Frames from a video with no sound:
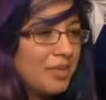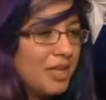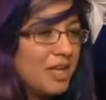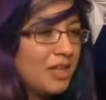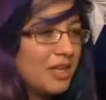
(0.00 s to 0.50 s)

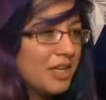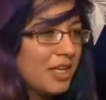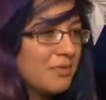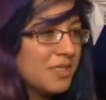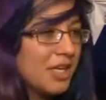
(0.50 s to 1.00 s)
play a lot of
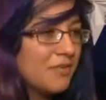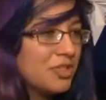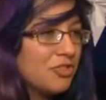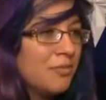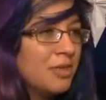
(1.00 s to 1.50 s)
games that have
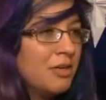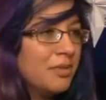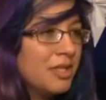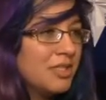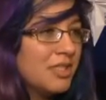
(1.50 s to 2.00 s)
extreme
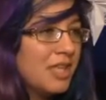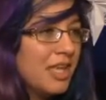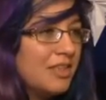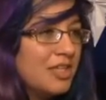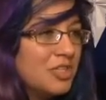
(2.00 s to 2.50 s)
ambience
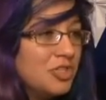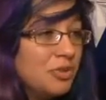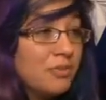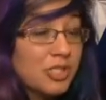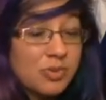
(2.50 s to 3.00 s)
and that
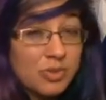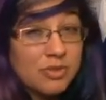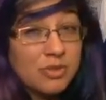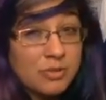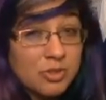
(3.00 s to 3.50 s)
do mess with
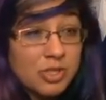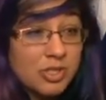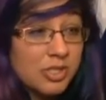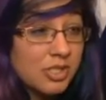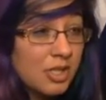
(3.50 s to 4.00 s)
your
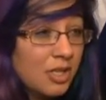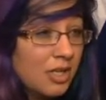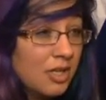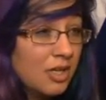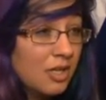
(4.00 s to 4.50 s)
emotions.
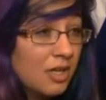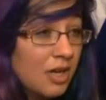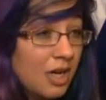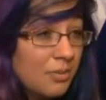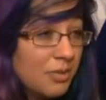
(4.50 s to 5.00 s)

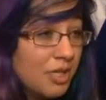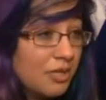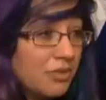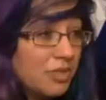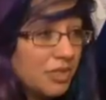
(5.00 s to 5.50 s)
I play
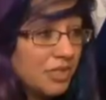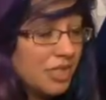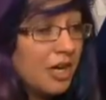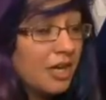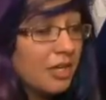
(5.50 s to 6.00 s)
those all the
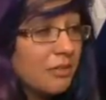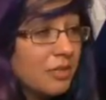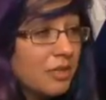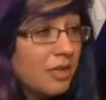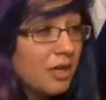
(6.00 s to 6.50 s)
time.
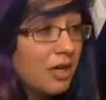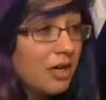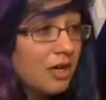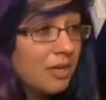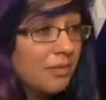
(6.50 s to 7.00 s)

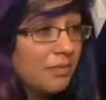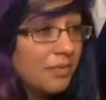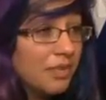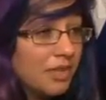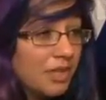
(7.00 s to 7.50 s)

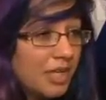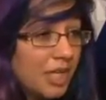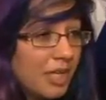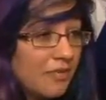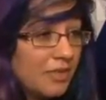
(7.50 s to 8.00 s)
Like
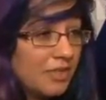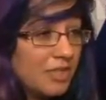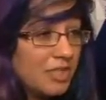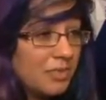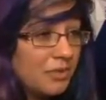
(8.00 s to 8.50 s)
even
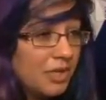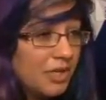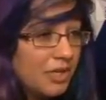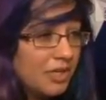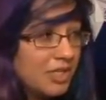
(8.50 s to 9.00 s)
this
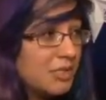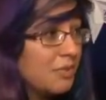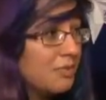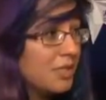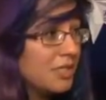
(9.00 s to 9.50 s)

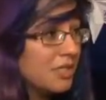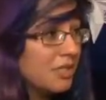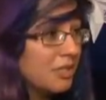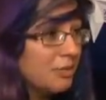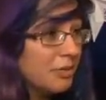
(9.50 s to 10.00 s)
one messes a
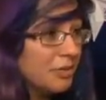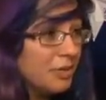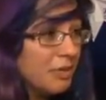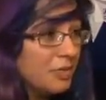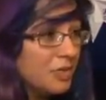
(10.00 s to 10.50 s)
little bit with
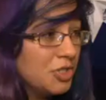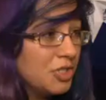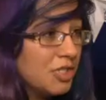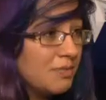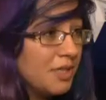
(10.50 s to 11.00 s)
my
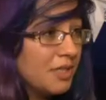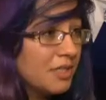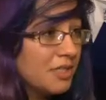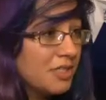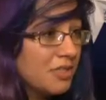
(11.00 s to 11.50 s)
emotions
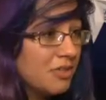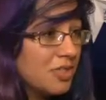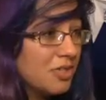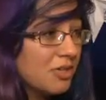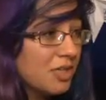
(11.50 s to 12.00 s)
because you're
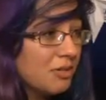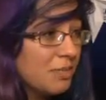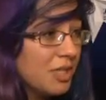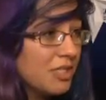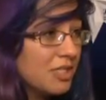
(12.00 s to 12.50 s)
starting to
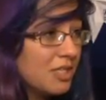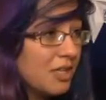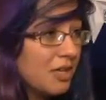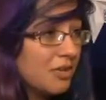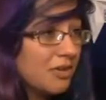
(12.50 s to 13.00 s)
piece
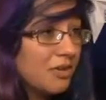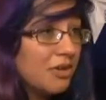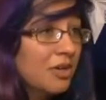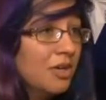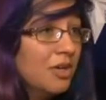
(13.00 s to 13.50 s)

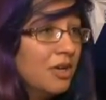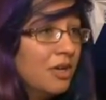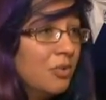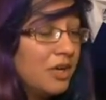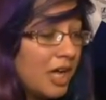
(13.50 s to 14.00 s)
together
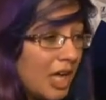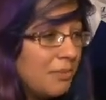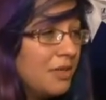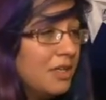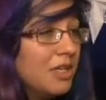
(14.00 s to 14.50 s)
what
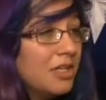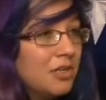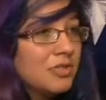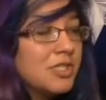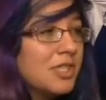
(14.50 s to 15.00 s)
happened,
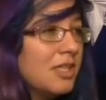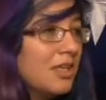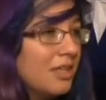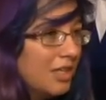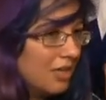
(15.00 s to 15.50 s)
and you're
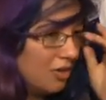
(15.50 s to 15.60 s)
seeing like